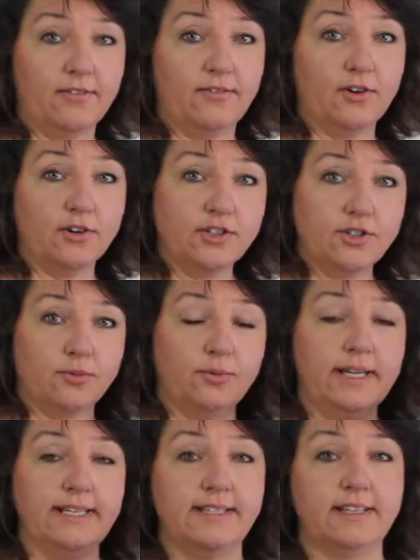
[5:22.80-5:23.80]
first
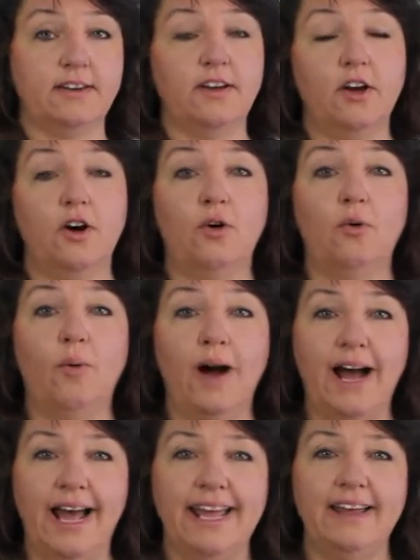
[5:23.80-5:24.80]
reason
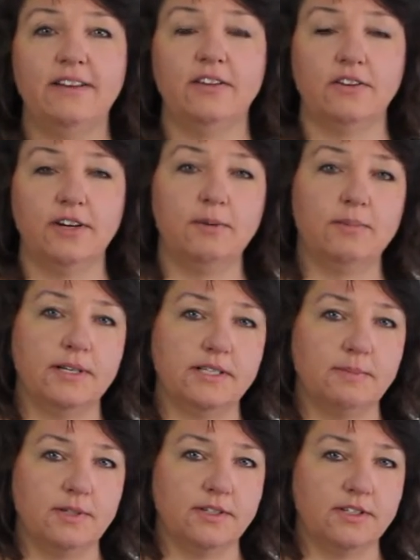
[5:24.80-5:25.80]
why learning
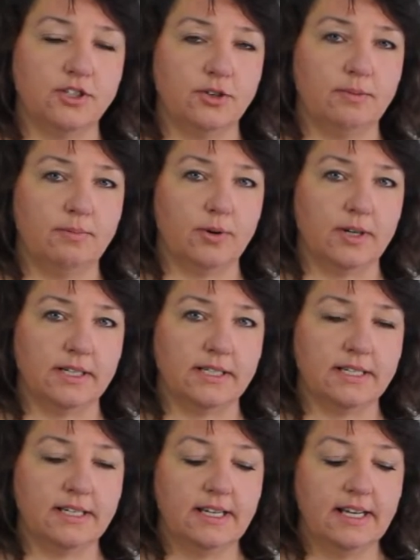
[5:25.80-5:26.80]
principles are so important.